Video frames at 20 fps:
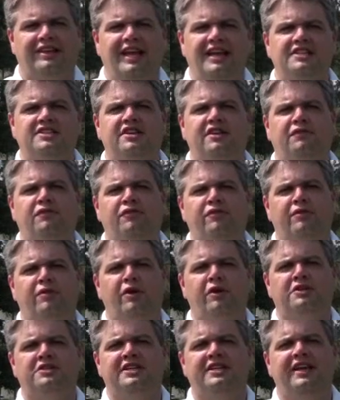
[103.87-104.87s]
That's it
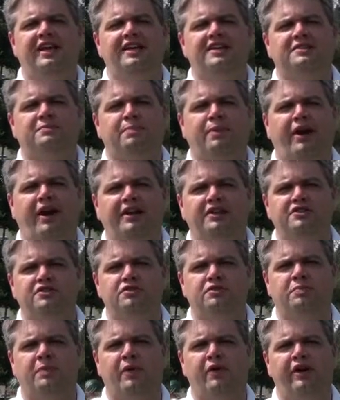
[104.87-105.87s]
for today's
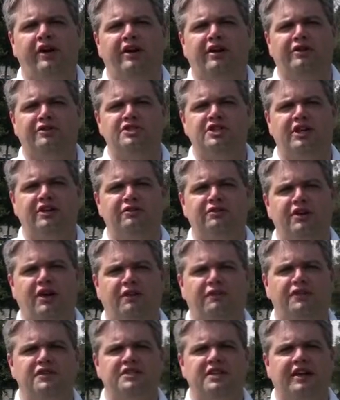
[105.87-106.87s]
practice report here on
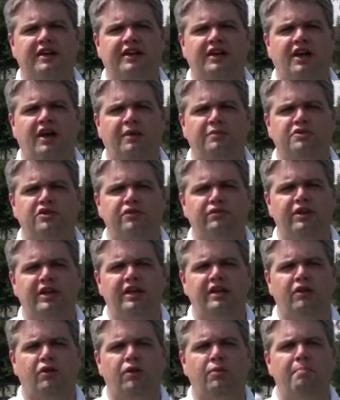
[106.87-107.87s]
JUDolphins.com. Tune
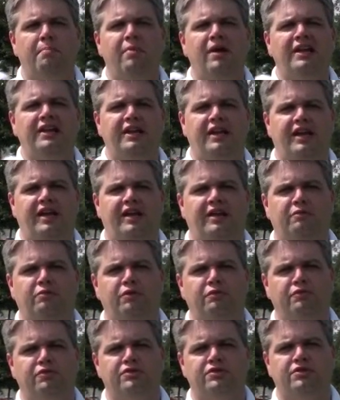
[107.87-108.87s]
in on Monday
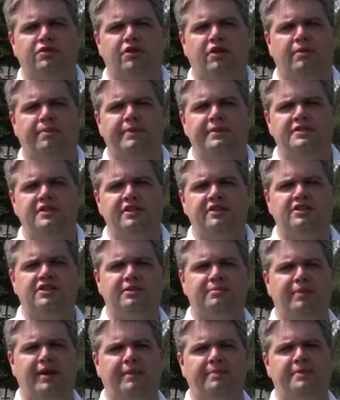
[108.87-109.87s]
when we'll start our
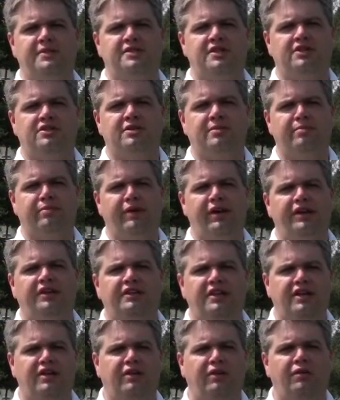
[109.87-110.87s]
position by position
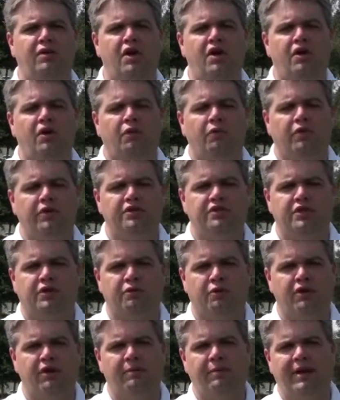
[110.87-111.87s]
breakdown with the
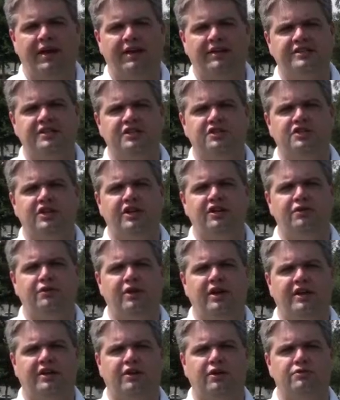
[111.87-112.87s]
quarterbacks and
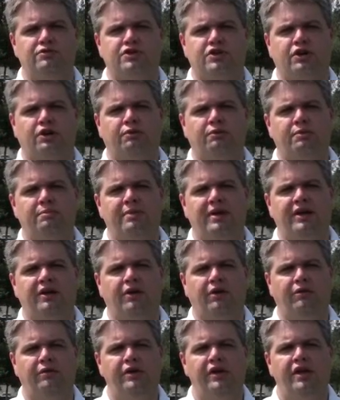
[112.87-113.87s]
JU head coach Kerwin
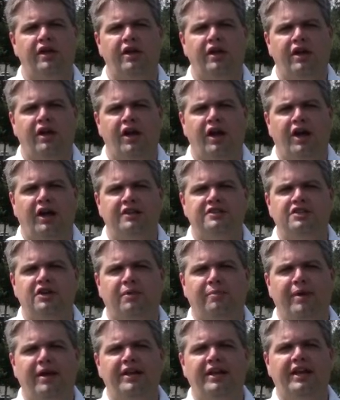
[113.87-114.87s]
Bell.
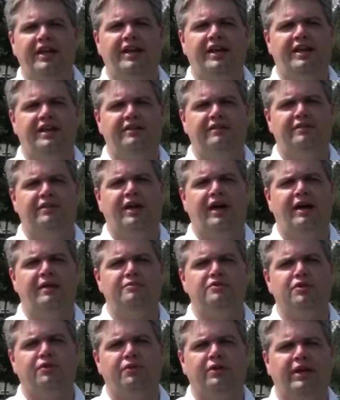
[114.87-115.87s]
Until Monday,
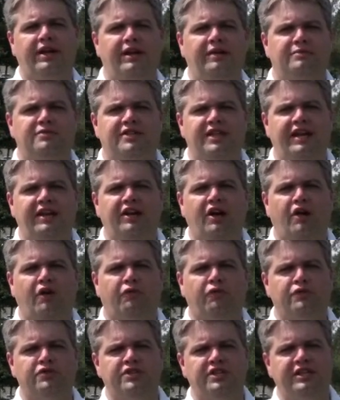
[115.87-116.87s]
I'm Joel Lamb signing
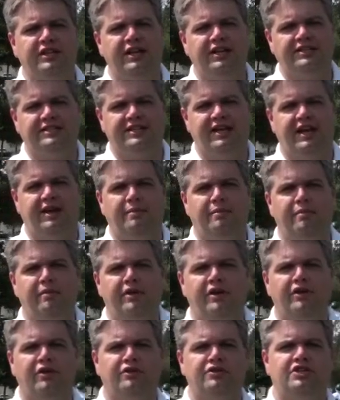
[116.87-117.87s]
off. We'll see you next time
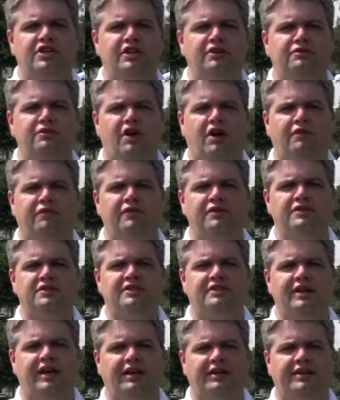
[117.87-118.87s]
here on
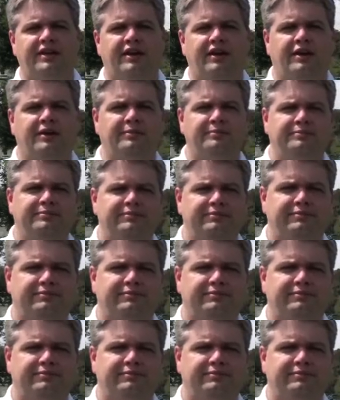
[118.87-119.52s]
JUDolphins.com.